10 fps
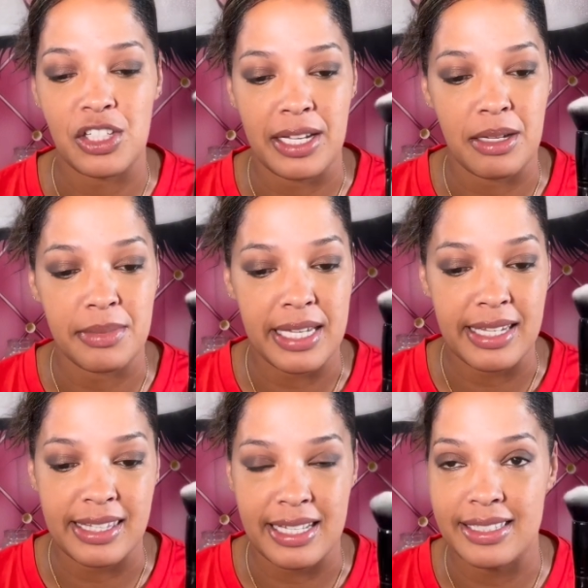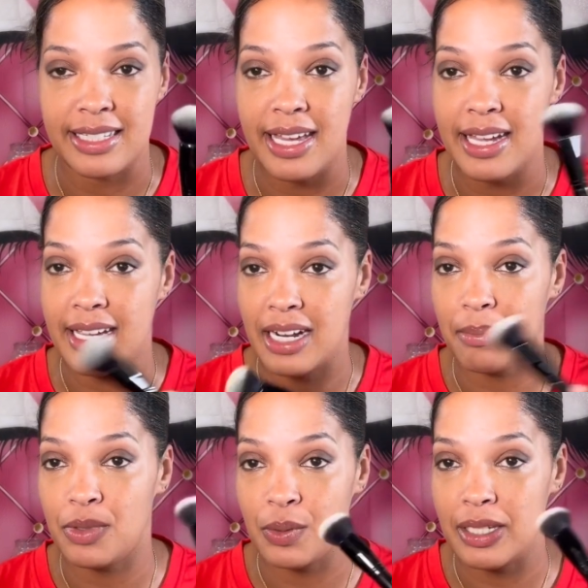I am taking that today and I'm
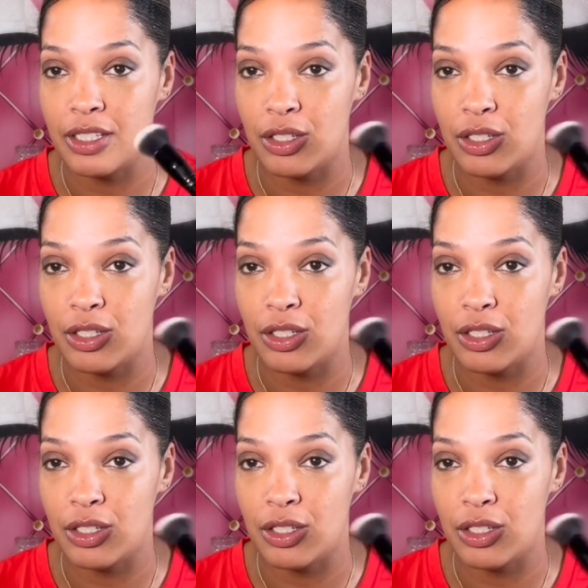going to